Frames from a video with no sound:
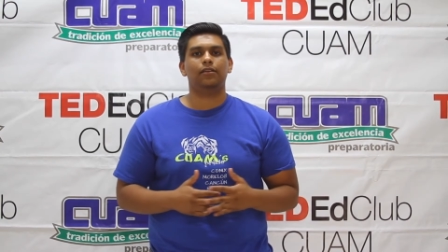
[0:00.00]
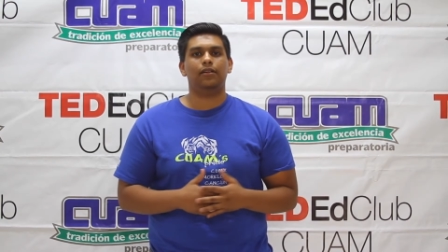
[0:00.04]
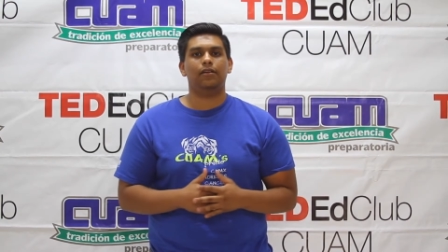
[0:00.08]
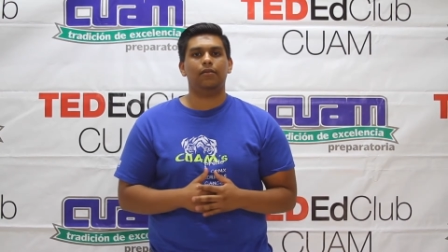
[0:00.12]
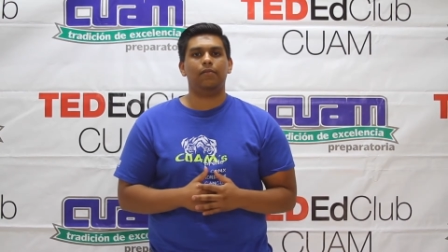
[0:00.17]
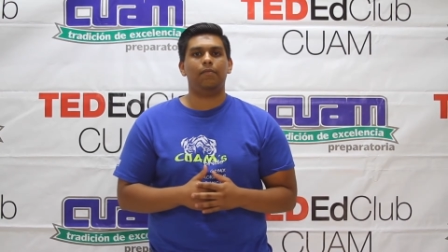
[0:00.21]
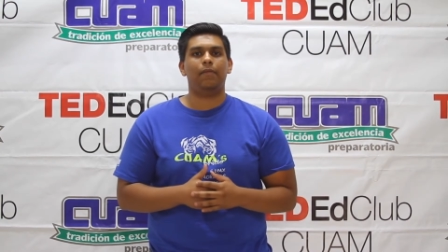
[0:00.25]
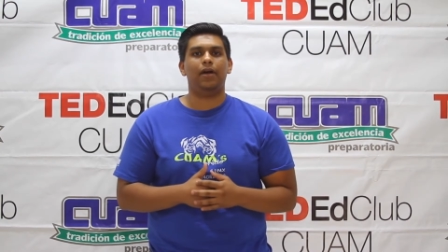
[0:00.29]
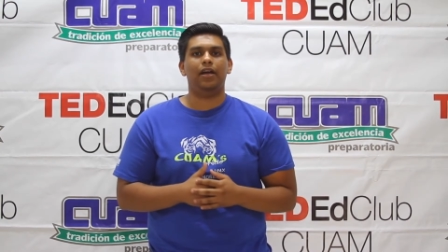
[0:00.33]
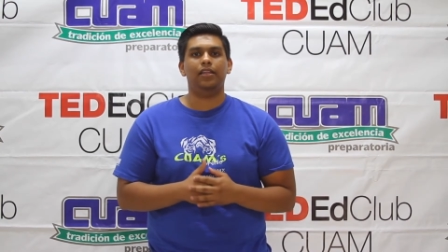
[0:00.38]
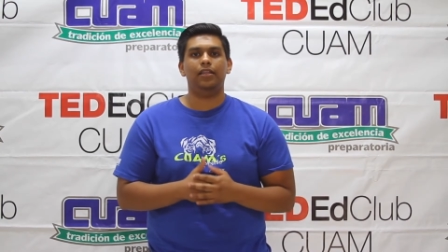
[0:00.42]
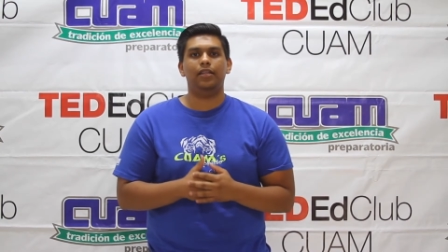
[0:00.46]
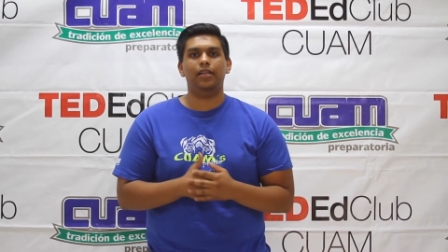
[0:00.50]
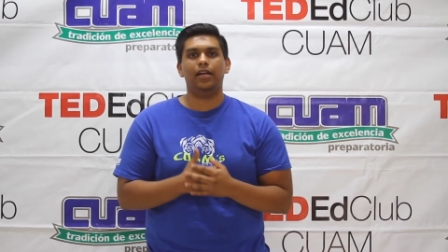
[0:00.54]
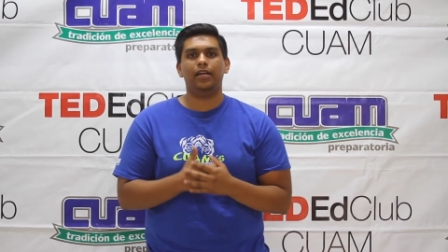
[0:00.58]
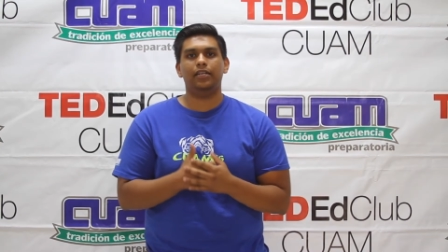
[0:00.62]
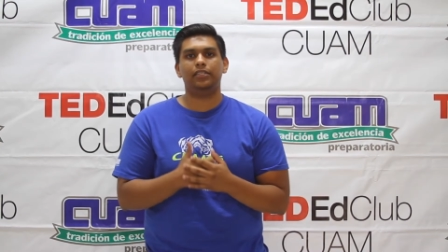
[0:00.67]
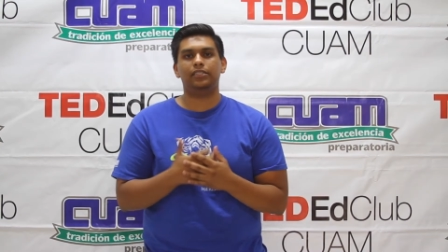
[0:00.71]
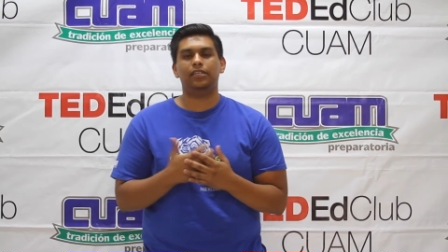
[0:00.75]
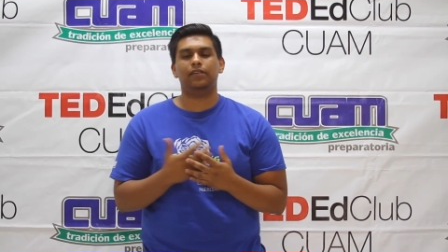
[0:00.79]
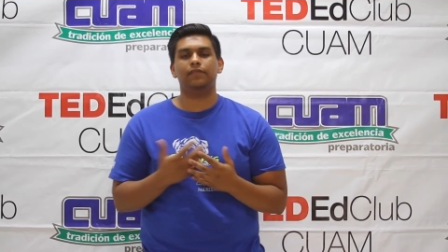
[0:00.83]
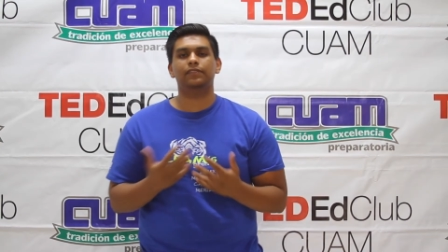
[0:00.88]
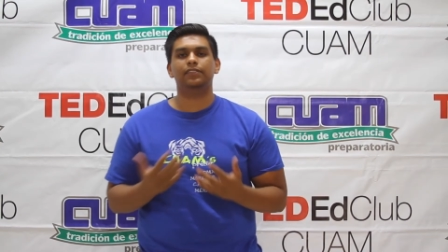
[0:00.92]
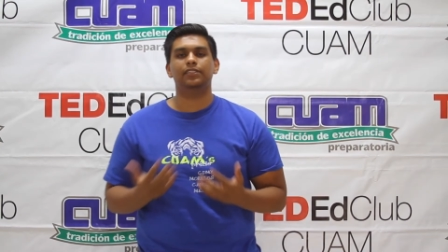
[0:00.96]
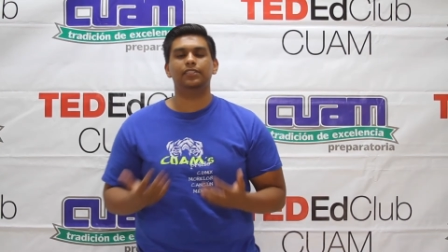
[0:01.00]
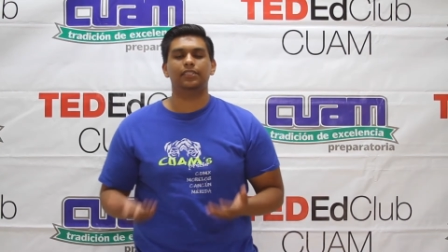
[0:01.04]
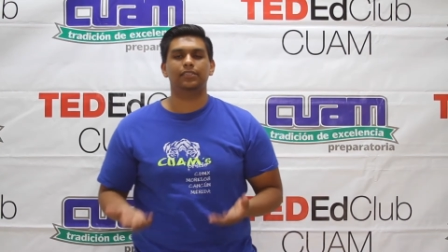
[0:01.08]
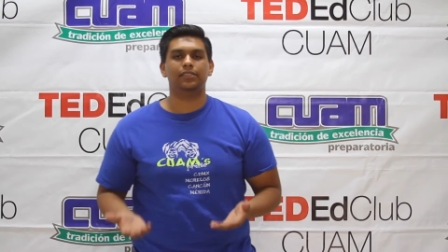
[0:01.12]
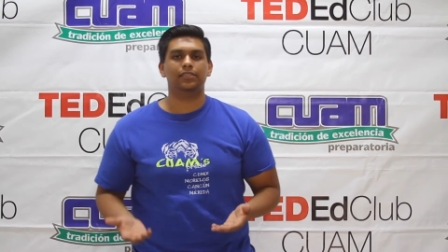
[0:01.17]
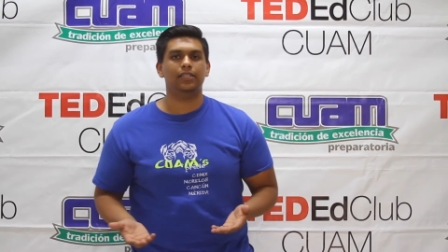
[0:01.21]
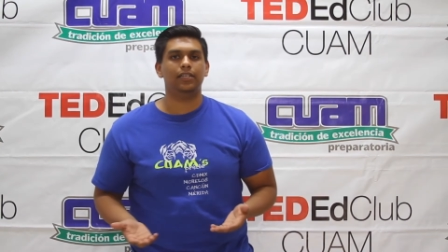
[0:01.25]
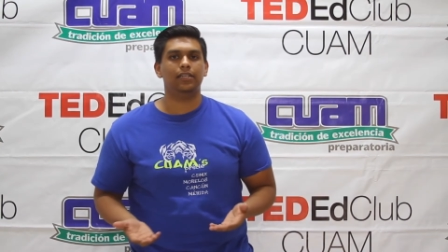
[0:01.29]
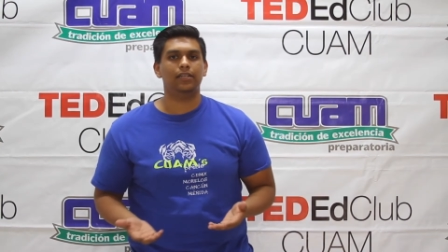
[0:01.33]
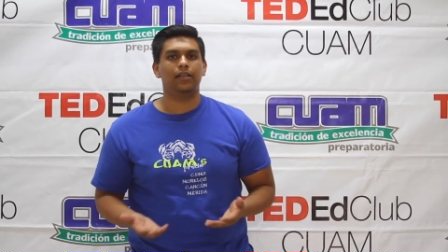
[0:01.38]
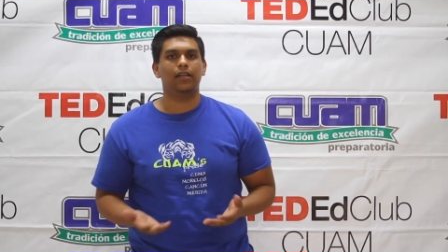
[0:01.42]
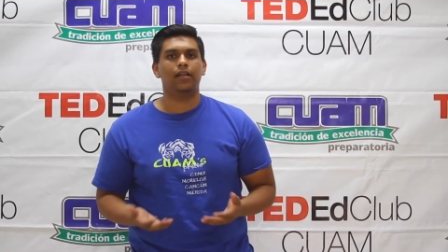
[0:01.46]
by the age of
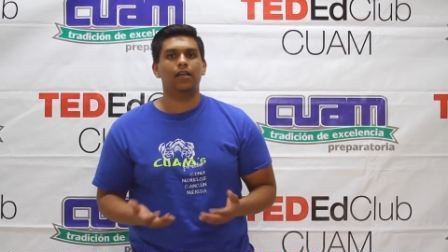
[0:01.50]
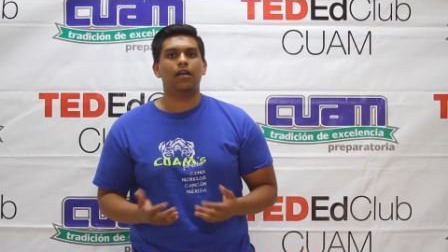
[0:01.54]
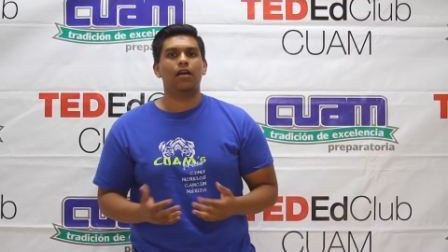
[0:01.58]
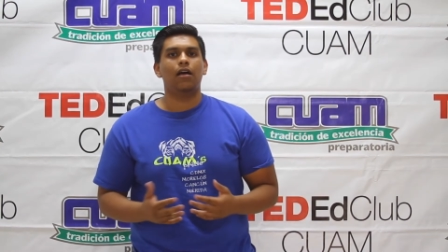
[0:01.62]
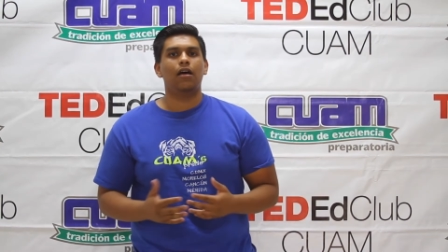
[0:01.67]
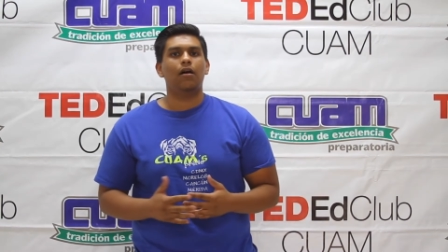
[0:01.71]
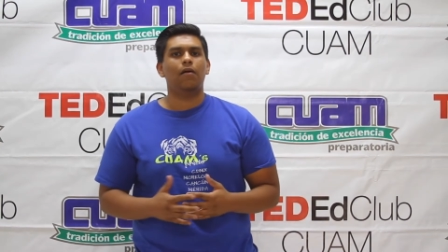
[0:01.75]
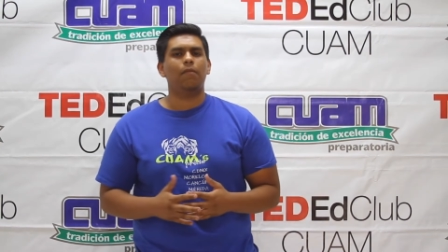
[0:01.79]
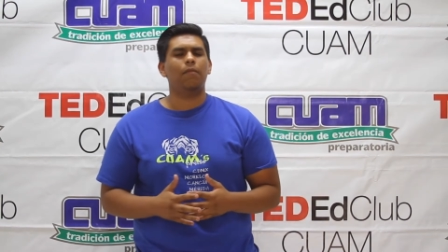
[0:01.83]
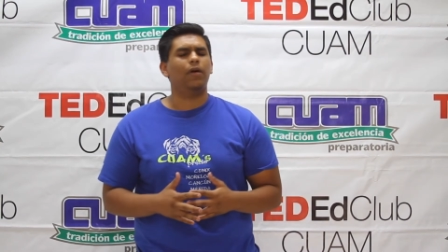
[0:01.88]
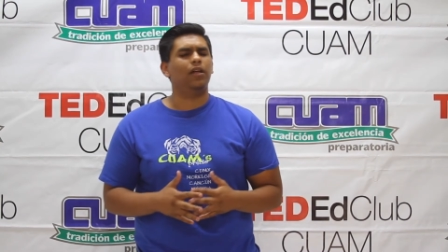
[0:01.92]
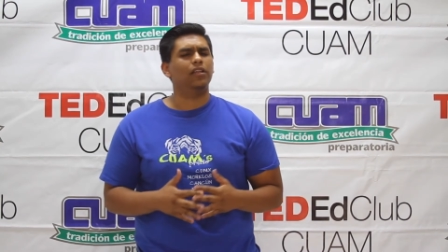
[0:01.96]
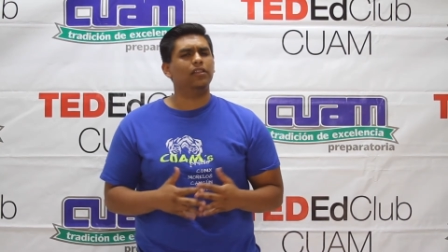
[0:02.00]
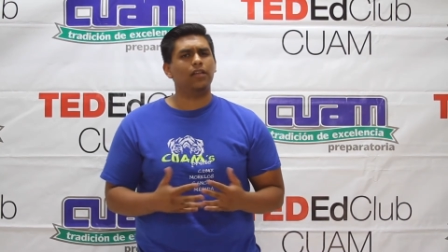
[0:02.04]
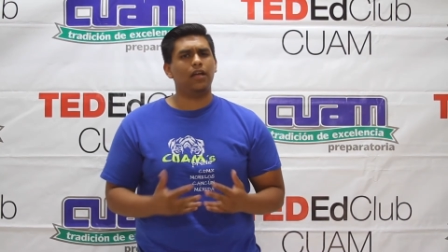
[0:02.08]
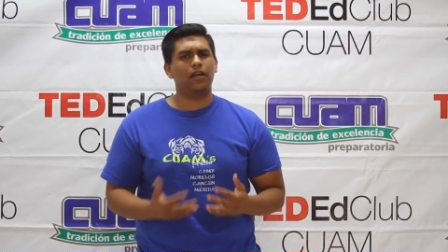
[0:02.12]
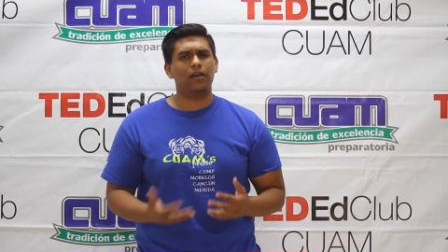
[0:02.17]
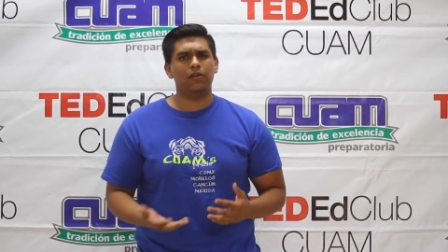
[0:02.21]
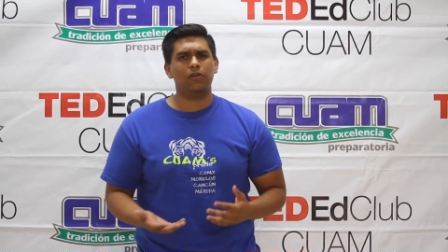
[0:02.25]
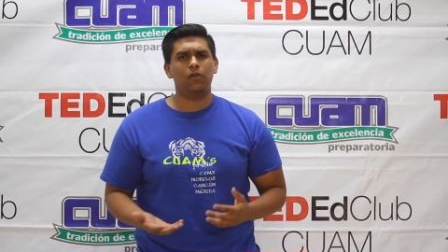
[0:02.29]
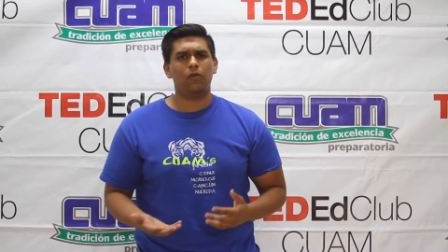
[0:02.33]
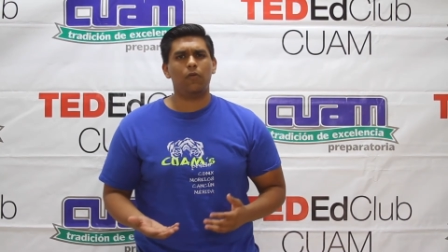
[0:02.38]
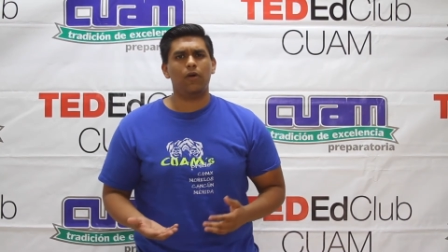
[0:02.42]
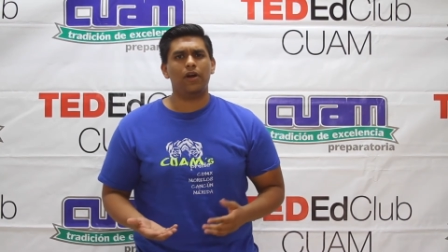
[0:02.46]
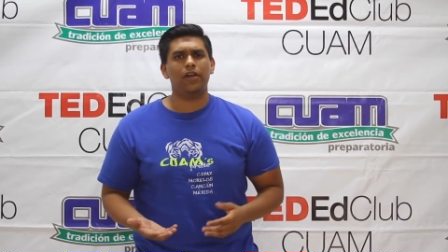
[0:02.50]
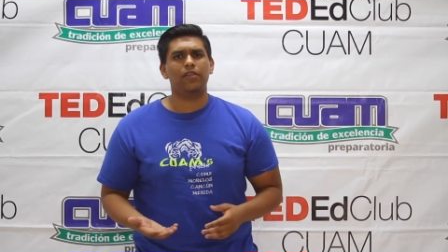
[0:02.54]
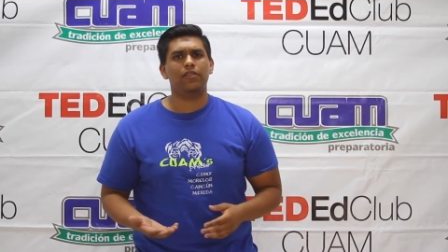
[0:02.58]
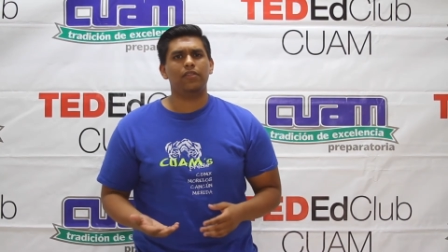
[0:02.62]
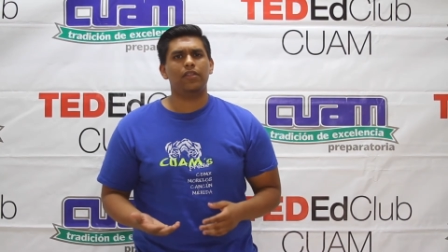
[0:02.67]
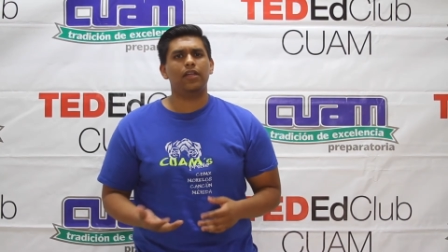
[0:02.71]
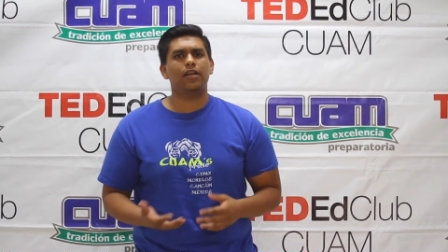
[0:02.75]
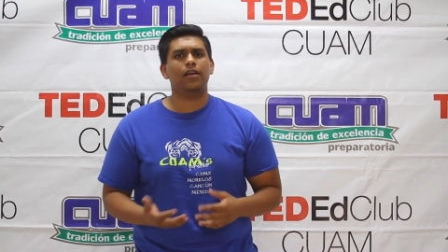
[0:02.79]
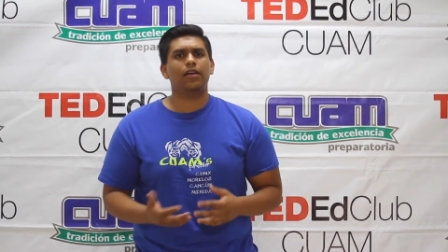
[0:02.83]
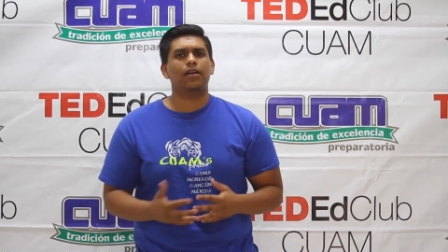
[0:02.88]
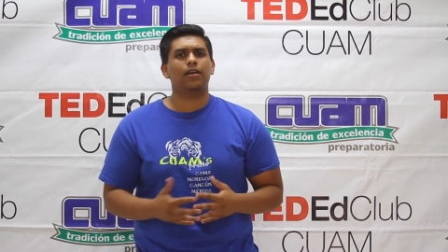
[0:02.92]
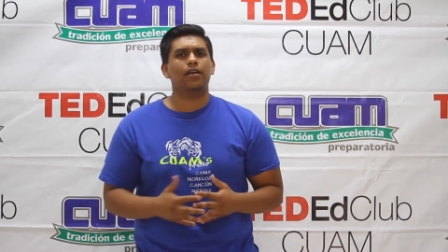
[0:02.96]
16, but not in the way you
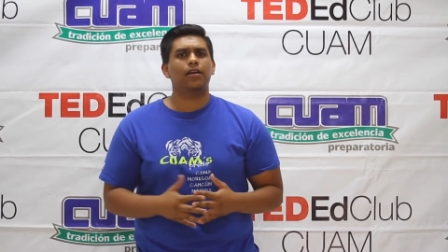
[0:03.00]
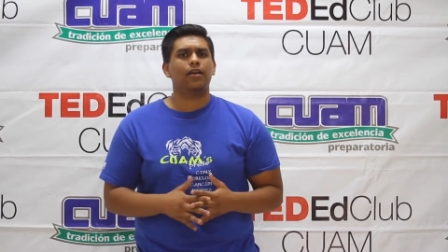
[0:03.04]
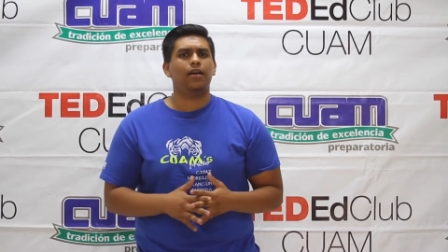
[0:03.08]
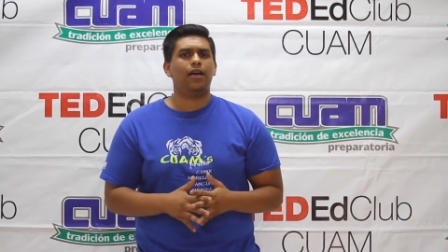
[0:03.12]
think.